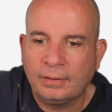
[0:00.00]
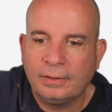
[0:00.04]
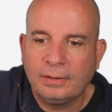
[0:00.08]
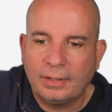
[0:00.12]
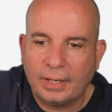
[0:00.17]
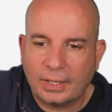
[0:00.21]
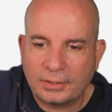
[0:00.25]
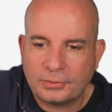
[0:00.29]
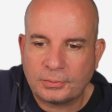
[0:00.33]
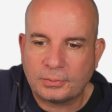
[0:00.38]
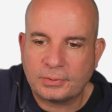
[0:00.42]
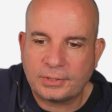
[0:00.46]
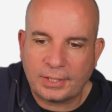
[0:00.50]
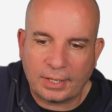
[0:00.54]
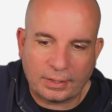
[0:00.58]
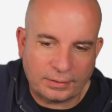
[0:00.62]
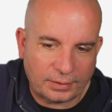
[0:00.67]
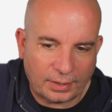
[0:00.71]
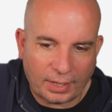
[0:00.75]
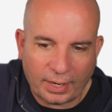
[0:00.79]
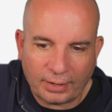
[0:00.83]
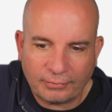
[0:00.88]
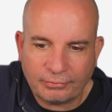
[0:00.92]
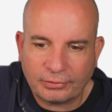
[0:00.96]
As we
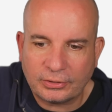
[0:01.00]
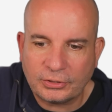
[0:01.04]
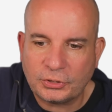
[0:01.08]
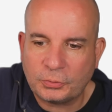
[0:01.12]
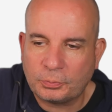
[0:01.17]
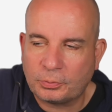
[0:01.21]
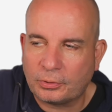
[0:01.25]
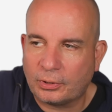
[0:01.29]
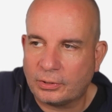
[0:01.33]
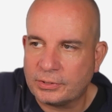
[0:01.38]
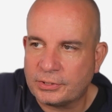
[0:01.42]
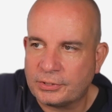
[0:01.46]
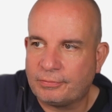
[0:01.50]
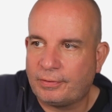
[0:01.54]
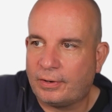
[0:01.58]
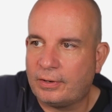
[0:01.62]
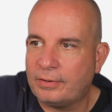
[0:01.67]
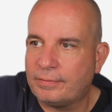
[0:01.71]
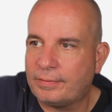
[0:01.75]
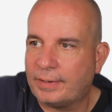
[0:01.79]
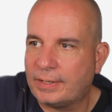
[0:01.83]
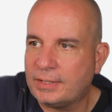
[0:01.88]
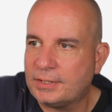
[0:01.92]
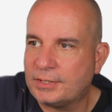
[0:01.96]
said, average price
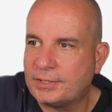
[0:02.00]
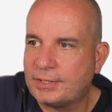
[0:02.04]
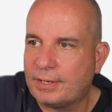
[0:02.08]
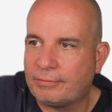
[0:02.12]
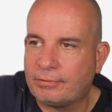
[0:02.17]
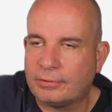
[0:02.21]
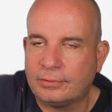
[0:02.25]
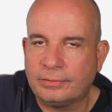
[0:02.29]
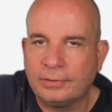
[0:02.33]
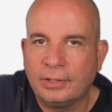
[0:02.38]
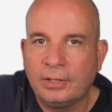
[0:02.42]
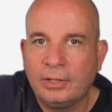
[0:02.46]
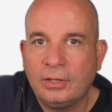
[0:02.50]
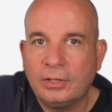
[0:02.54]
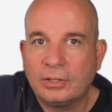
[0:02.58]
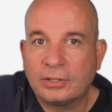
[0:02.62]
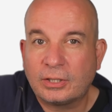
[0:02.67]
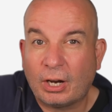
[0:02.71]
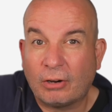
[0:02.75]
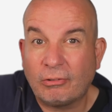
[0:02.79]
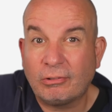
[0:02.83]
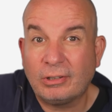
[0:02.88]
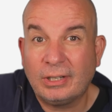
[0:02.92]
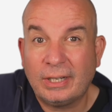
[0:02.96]
587.
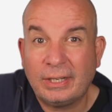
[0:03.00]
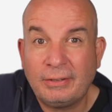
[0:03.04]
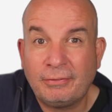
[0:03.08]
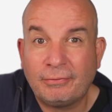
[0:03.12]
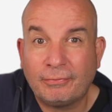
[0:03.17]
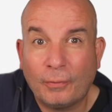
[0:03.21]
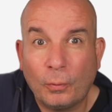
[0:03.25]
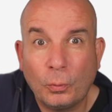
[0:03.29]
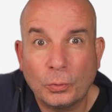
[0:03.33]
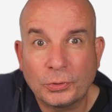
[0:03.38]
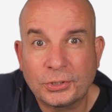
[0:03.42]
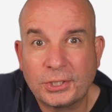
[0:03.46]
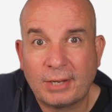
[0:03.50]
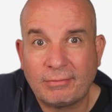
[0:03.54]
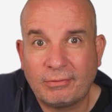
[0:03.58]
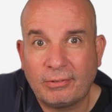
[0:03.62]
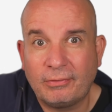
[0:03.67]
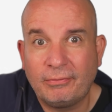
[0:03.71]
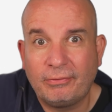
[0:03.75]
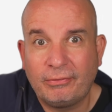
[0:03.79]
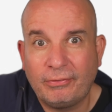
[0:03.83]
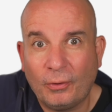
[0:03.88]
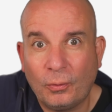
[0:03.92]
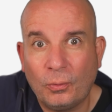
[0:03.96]
Currently
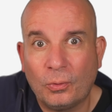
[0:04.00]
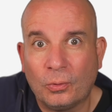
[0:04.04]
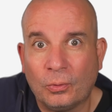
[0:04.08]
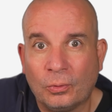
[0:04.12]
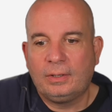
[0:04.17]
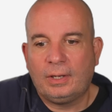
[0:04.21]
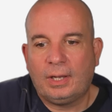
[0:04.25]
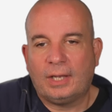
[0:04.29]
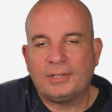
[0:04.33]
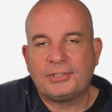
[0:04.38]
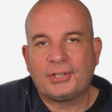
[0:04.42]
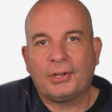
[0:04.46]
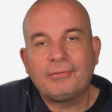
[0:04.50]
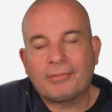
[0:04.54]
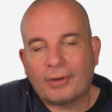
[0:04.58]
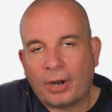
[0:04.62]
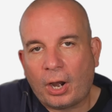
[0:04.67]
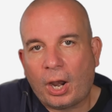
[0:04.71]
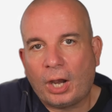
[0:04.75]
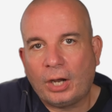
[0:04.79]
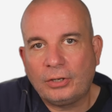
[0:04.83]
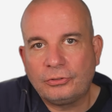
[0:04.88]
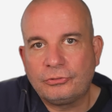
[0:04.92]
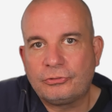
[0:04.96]
474. It's over
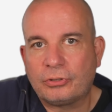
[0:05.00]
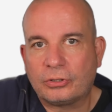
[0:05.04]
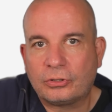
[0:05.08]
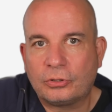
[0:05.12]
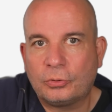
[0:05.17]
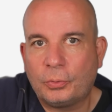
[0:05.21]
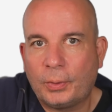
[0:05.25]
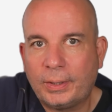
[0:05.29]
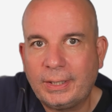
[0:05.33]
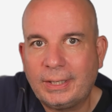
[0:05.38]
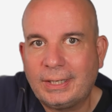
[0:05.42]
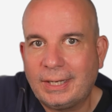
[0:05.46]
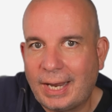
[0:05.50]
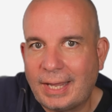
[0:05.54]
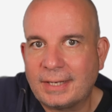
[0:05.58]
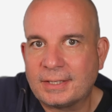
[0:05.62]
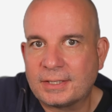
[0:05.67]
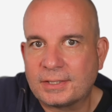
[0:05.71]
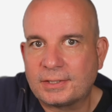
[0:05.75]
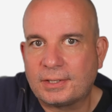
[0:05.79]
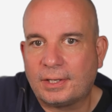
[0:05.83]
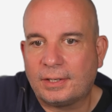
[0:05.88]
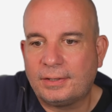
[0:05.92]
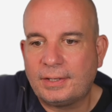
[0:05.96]
100 quid
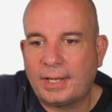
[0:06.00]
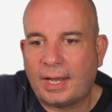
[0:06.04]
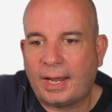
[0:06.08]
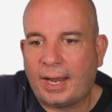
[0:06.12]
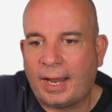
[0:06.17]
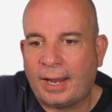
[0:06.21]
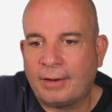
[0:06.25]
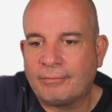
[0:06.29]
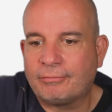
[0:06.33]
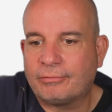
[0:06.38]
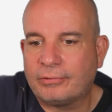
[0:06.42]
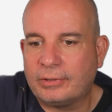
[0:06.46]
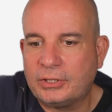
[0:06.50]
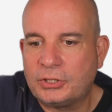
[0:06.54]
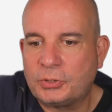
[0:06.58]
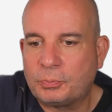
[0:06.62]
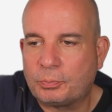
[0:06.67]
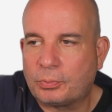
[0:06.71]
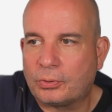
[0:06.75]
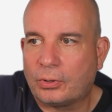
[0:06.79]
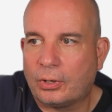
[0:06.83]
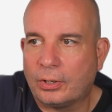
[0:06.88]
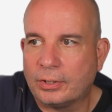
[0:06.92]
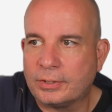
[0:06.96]
less than that average
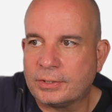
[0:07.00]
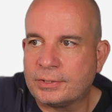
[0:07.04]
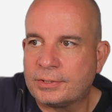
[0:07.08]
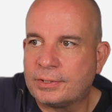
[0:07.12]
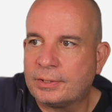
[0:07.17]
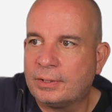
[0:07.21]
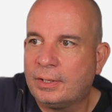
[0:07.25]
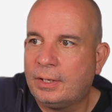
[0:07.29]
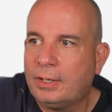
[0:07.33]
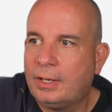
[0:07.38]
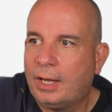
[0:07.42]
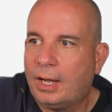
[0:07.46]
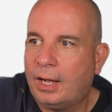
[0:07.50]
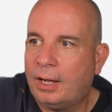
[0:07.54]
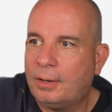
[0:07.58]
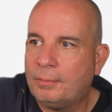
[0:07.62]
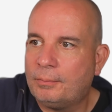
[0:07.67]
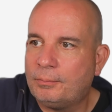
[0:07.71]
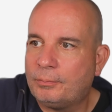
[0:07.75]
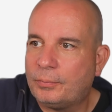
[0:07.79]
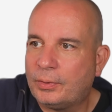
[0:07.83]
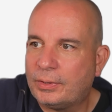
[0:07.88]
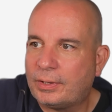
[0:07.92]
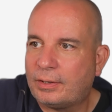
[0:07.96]
price.
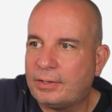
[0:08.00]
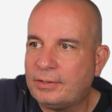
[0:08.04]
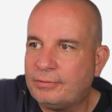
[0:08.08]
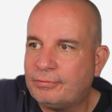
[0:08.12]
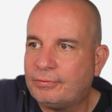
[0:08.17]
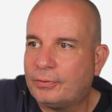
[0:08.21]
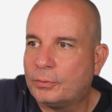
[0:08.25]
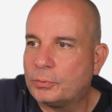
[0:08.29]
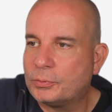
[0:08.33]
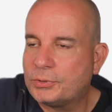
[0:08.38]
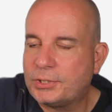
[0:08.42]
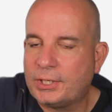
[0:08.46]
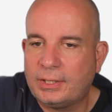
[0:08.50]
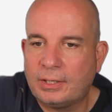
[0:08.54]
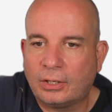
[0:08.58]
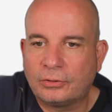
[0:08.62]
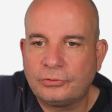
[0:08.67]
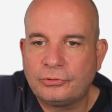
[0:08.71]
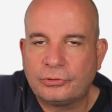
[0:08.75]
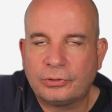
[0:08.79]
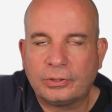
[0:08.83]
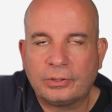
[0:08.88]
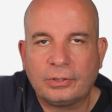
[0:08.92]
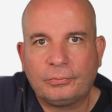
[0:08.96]
With only
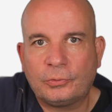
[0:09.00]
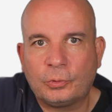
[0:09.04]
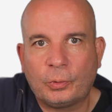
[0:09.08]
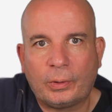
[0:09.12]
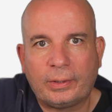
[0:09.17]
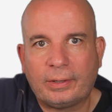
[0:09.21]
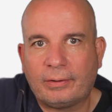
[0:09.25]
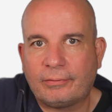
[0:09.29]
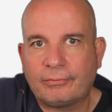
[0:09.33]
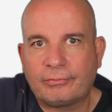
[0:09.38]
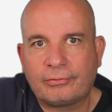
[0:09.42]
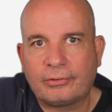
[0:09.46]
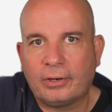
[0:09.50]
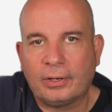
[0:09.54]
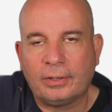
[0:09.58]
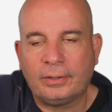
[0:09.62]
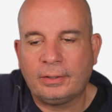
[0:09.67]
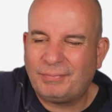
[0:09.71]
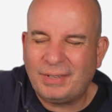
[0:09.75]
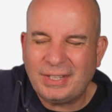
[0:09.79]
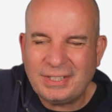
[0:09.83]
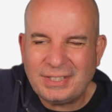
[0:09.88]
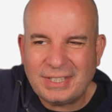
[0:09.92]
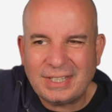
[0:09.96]
1,400 quid up
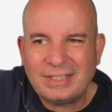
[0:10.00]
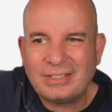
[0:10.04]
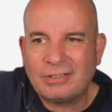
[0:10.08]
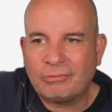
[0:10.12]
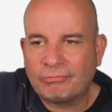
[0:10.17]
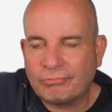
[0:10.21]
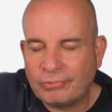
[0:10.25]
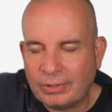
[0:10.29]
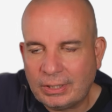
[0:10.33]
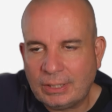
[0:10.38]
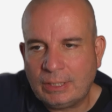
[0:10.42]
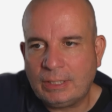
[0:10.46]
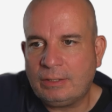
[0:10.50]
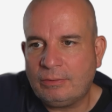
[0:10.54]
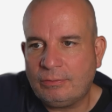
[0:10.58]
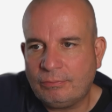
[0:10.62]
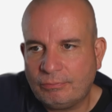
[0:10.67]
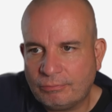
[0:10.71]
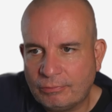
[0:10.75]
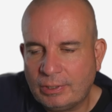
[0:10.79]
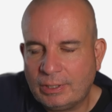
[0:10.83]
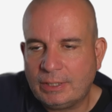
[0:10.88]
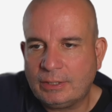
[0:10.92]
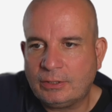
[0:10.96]
front. This is a really,
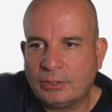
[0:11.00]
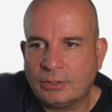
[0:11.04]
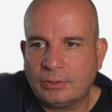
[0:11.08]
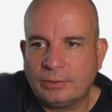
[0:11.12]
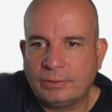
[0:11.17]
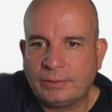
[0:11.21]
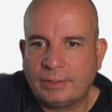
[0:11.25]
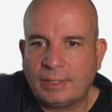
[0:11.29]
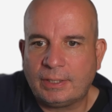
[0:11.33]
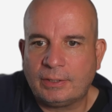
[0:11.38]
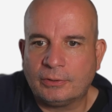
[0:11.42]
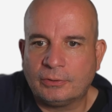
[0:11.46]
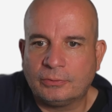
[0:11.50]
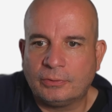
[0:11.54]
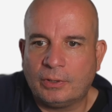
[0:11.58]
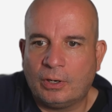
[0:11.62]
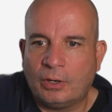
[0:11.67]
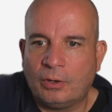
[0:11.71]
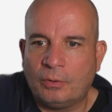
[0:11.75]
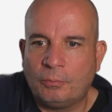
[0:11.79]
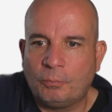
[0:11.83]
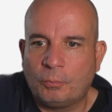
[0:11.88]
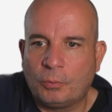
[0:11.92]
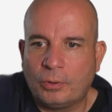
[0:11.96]
really good deal
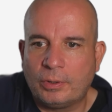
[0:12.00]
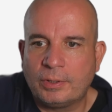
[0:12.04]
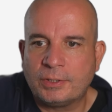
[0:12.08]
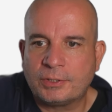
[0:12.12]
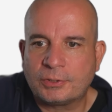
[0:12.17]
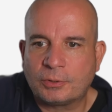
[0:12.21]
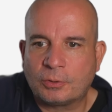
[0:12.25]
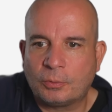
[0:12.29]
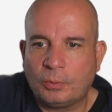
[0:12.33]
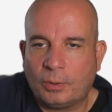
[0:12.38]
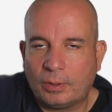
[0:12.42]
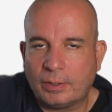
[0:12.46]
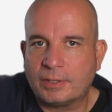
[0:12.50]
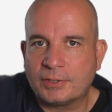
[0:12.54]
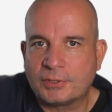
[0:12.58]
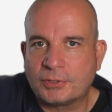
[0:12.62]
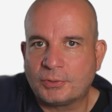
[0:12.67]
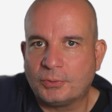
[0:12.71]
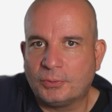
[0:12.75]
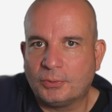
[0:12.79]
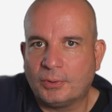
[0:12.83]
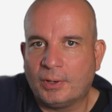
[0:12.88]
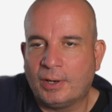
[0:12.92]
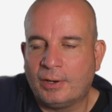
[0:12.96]
on what is quite a
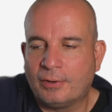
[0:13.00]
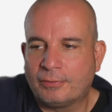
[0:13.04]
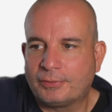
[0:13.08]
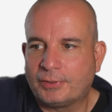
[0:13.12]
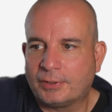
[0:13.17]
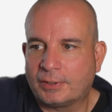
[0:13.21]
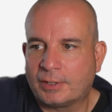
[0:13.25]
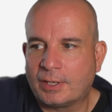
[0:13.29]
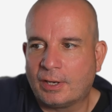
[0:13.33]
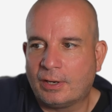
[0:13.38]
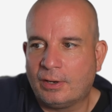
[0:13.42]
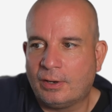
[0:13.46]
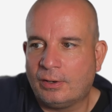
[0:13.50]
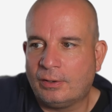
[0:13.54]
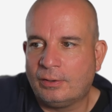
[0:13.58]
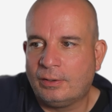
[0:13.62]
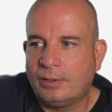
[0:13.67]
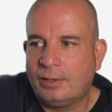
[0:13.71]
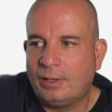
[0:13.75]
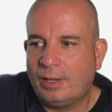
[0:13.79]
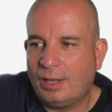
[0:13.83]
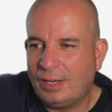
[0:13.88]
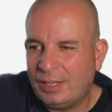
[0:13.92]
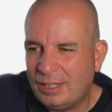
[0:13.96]
sought after car.
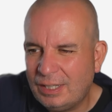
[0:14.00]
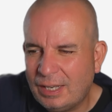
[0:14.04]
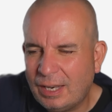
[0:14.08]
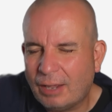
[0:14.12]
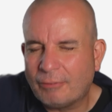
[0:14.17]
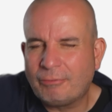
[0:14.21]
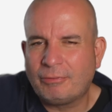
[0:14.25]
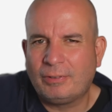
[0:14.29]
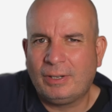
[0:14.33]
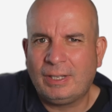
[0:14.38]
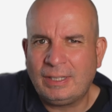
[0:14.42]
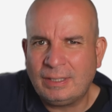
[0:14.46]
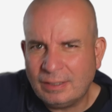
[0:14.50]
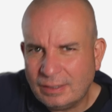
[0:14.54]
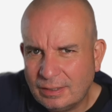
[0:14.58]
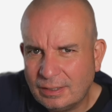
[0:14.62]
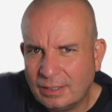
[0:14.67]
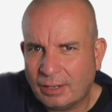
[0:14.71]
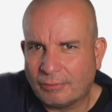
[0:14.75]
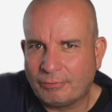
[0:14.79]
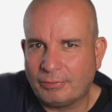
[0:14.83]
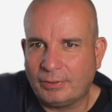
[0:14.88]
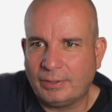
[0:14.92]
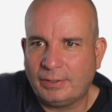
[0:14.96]
Lovely,
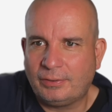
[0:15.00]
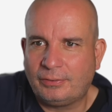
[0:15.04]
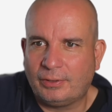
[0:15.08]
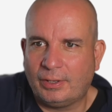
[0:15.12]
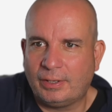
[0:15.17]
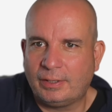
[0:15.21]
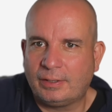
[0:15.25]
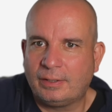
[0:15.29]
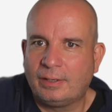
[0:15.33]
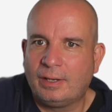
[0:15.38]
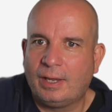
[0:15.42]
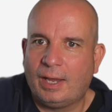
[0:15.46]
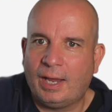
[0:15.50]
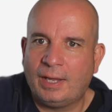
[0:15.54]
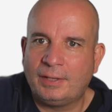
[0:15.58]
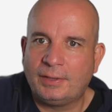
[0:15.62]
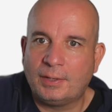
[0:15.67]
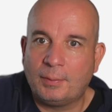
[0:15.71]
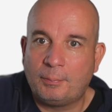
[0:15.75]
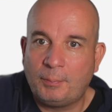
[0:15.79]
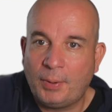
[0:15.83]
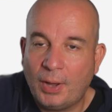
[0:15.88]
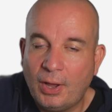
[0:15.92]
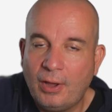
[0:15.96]
lovely thing, and
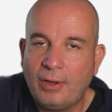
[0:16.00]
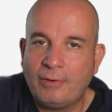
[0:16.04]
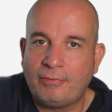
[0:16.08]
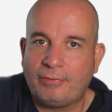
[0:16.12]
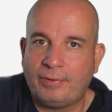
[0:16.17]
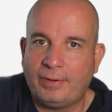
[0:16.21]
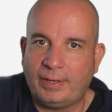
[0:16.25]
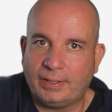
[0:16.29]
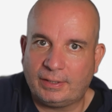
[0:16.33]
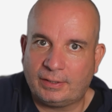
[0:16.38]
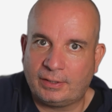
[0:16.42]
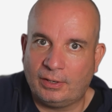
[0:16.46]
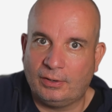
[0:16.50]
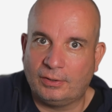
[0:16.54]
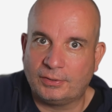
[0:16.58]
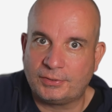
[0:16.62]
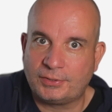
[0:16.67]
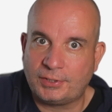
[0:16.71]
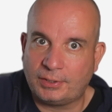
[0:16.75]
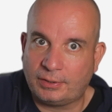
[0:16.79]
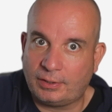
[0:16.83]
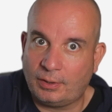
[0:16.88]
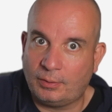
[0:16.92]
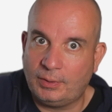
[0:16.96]
the perfect car
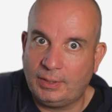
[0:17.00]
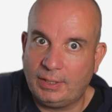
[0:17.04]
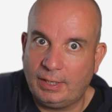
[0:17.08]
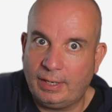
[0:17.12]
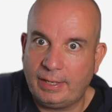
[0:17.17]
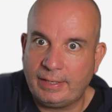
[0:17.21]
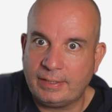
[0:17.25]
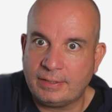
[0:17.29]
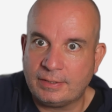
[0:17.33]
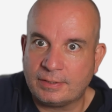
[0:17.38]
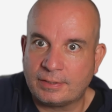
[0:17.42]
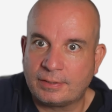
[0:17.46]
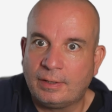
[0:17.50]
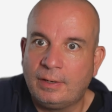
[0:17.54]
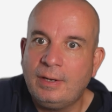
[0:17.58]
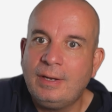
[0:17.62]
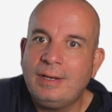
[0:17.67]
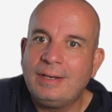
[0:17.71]
to go and lease.